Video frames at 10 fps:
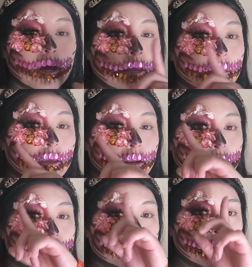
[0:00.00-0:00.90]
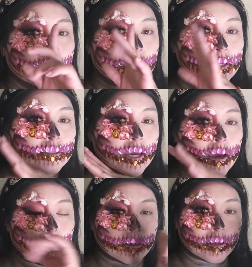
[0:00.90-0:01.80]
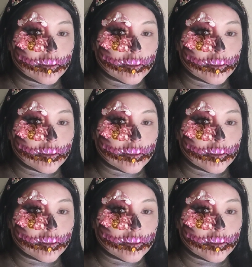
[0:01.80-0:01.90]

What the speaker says: and then as well as added